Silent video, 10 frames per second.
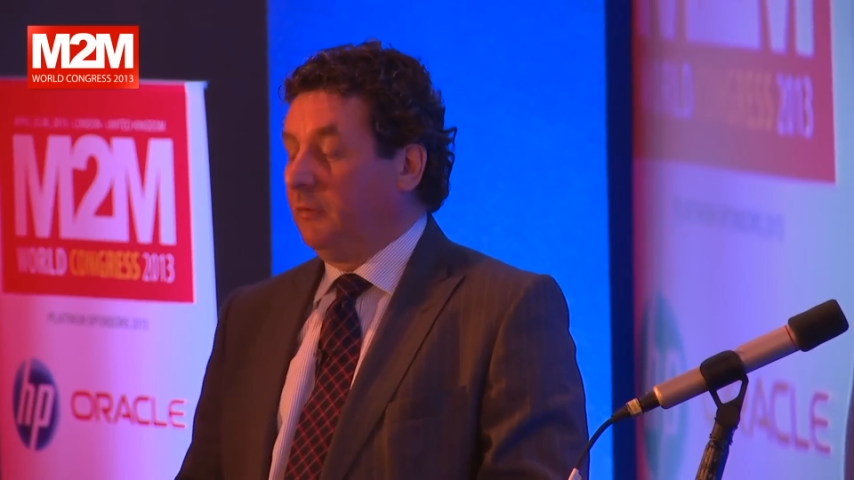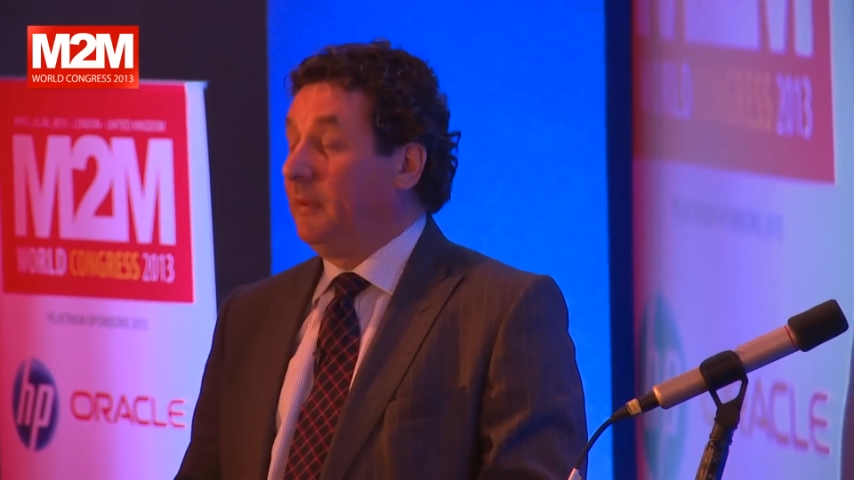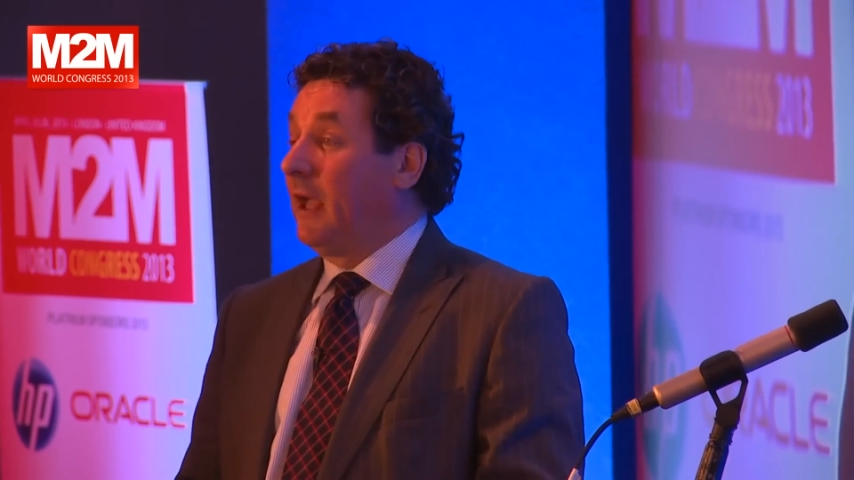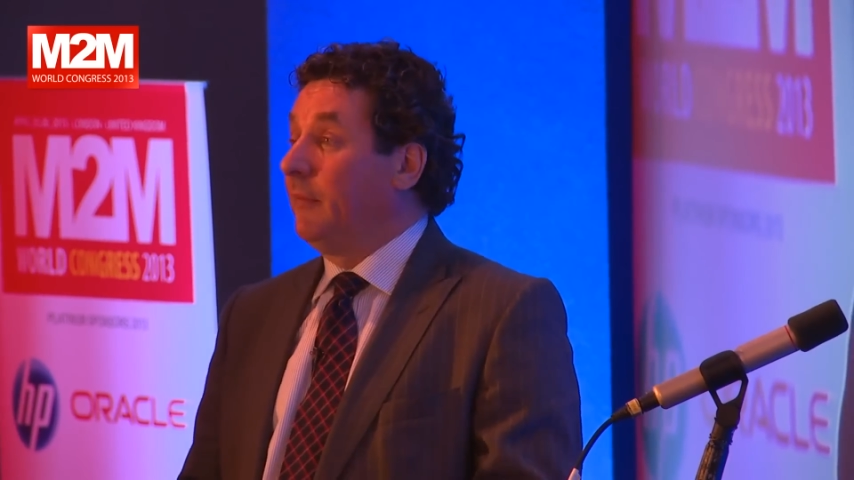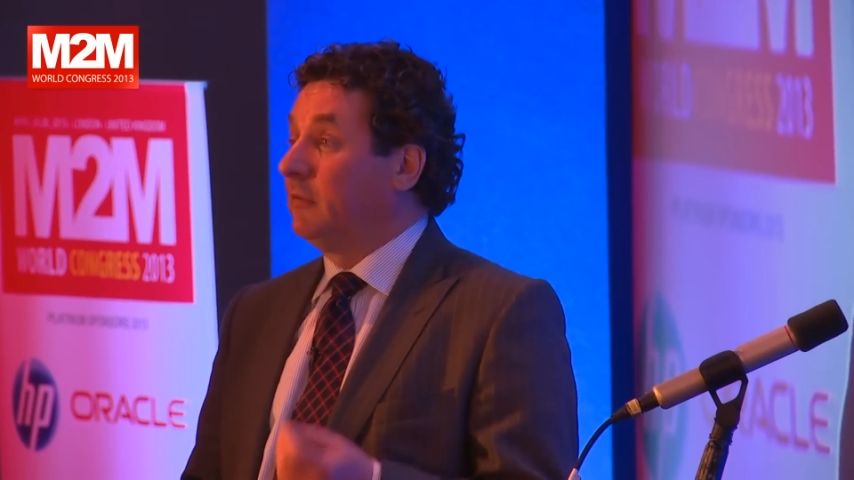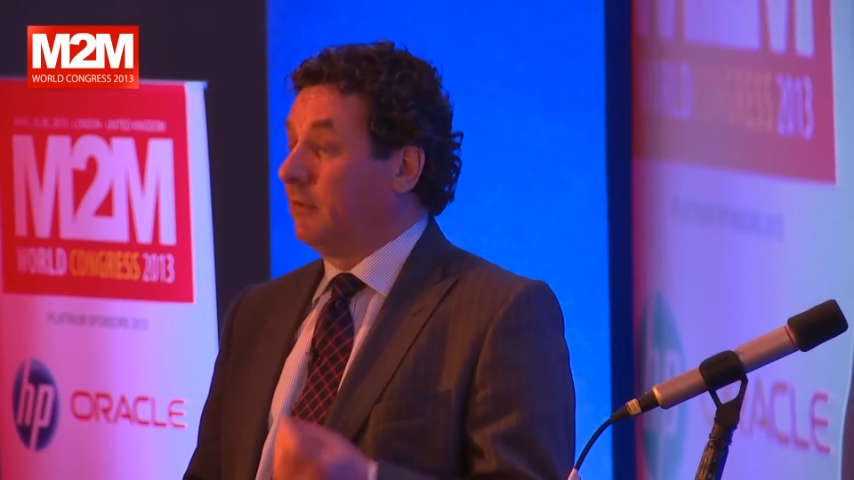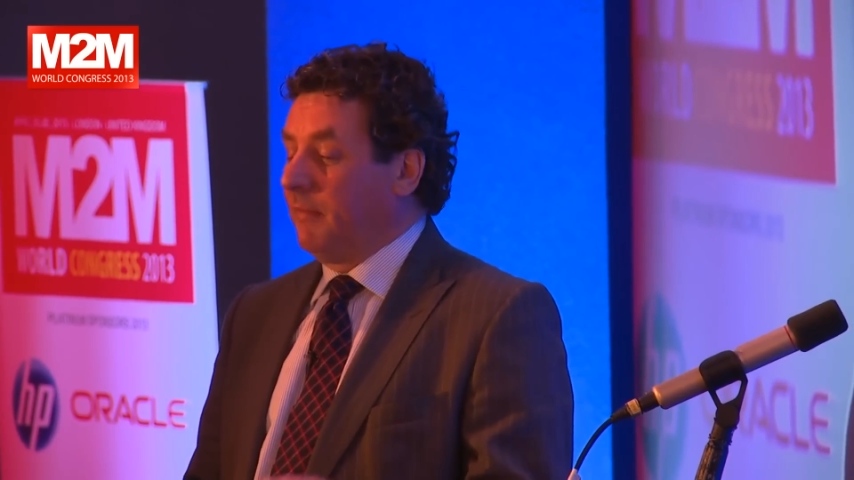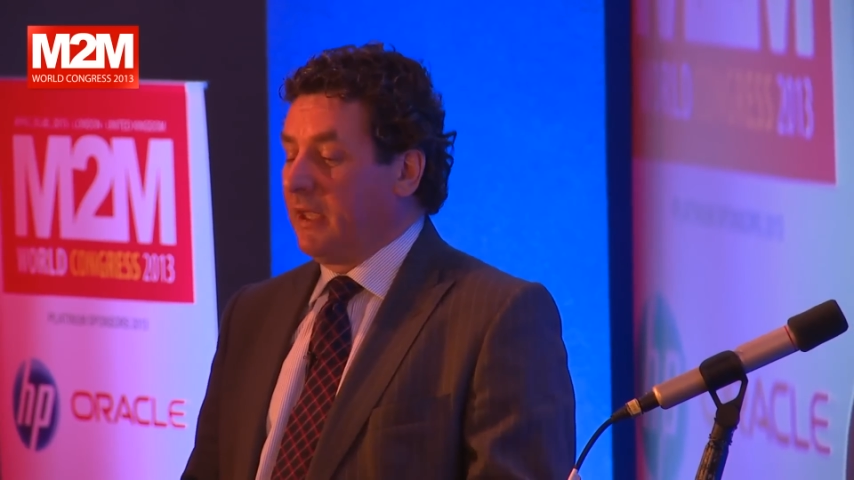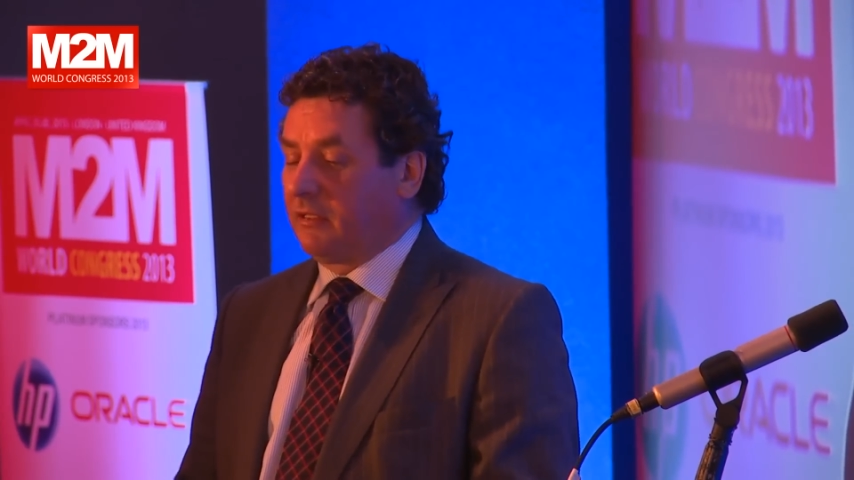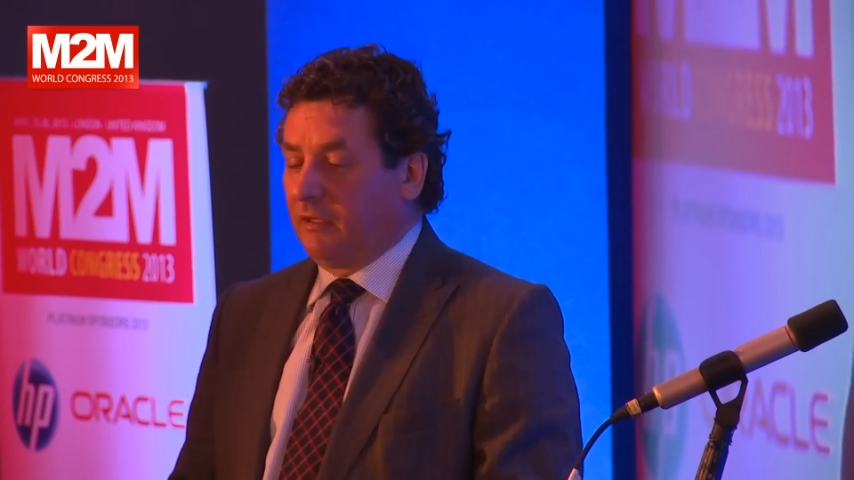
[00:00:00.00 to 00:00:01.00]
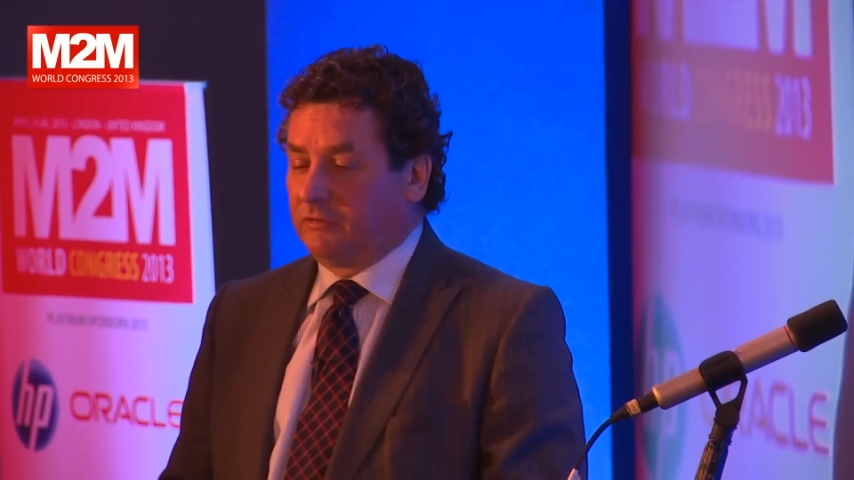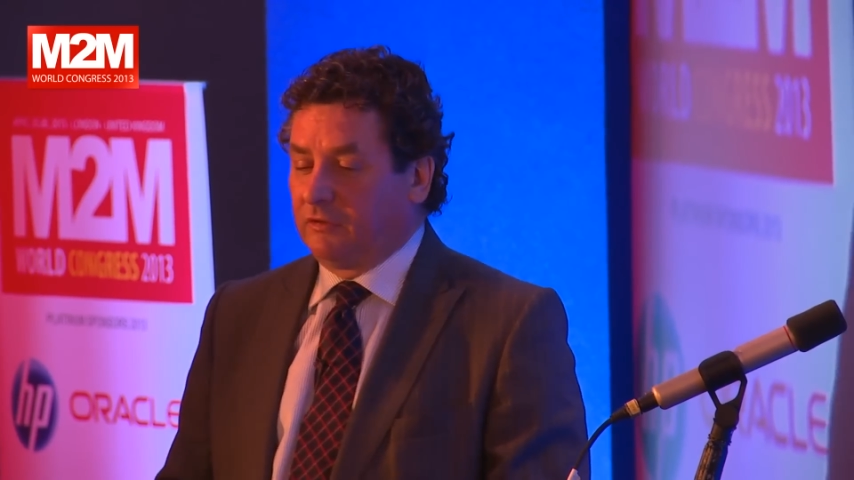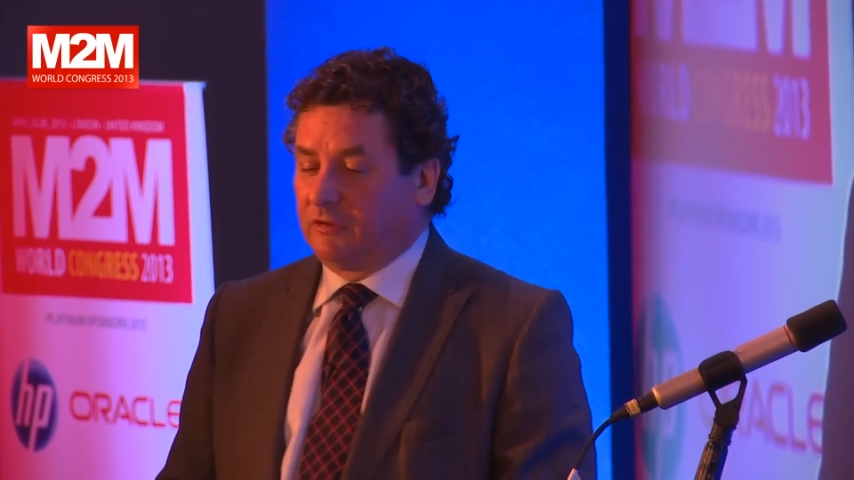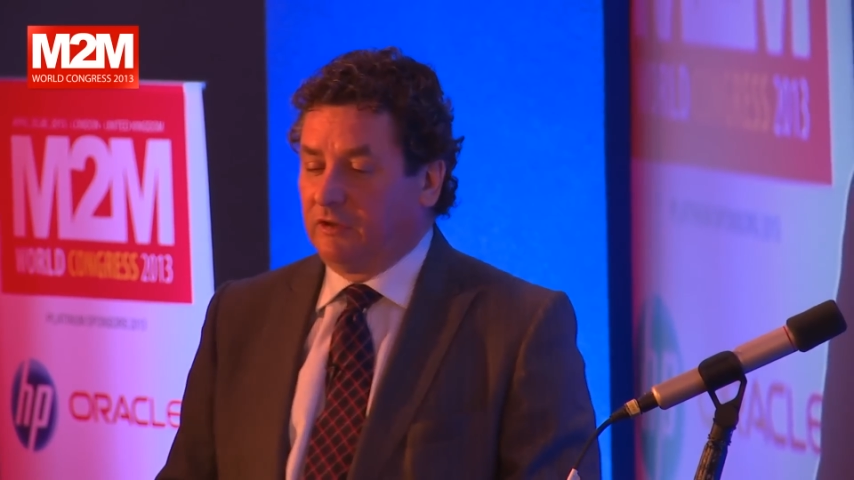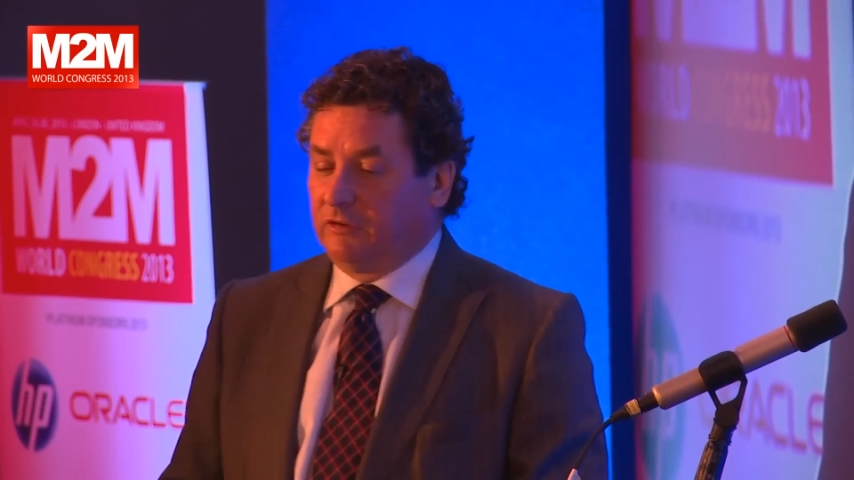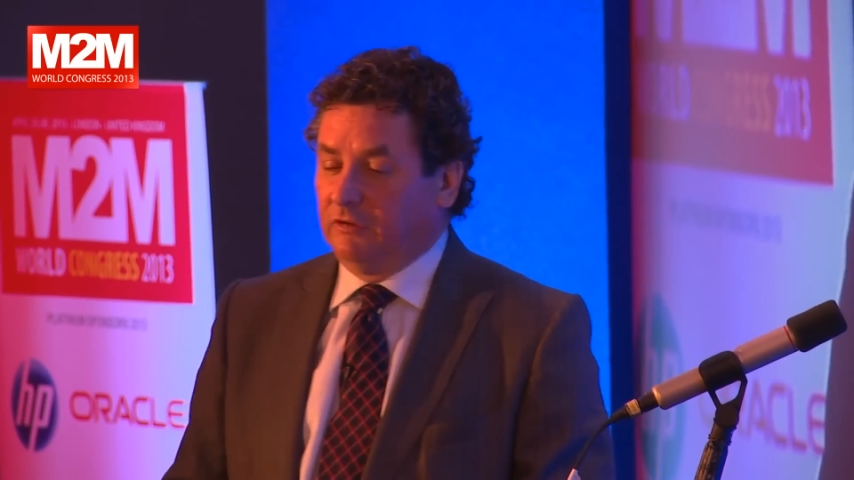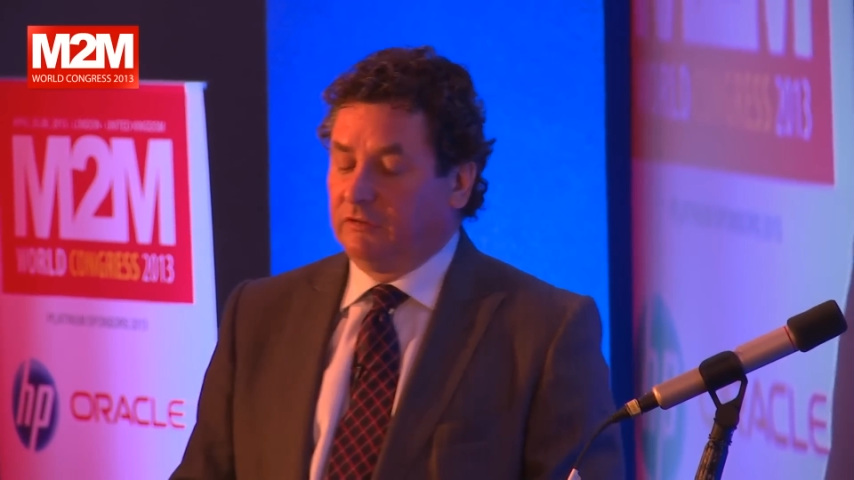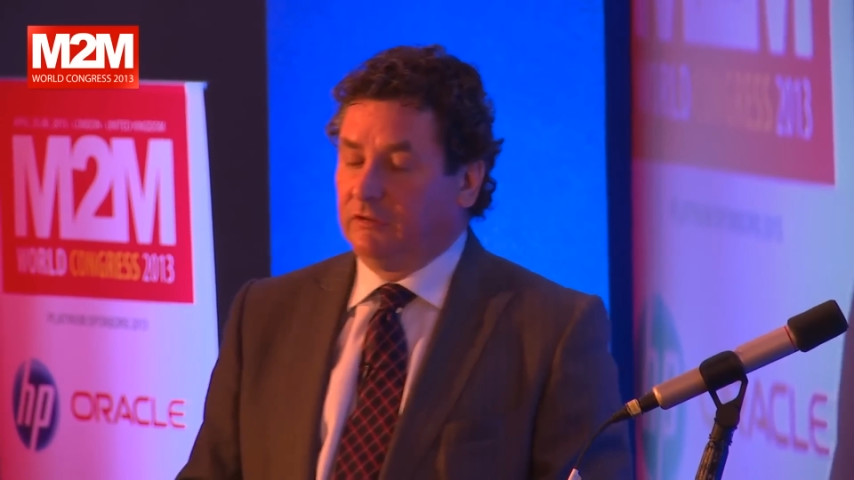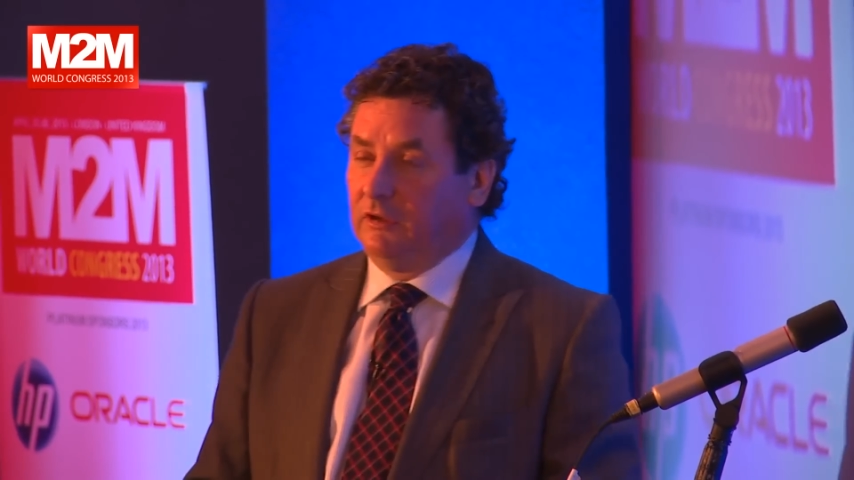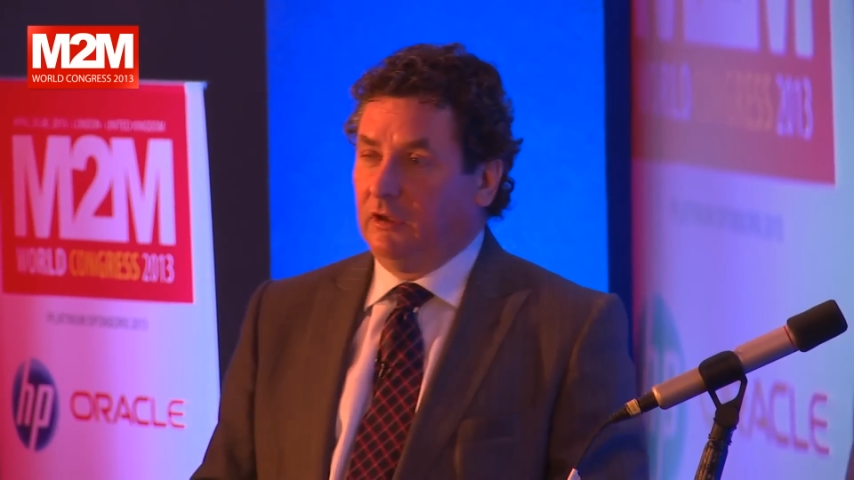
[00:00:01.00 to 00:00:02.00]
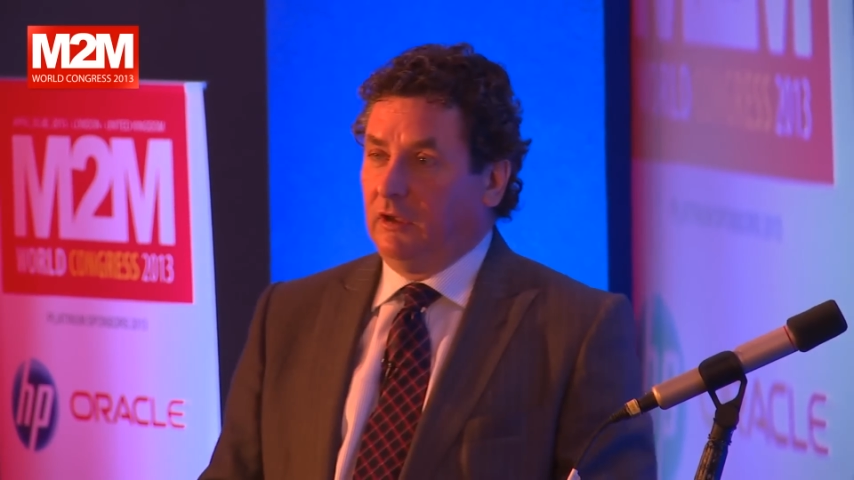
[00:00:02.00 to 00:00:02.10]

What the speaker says: to be able to make those decisions,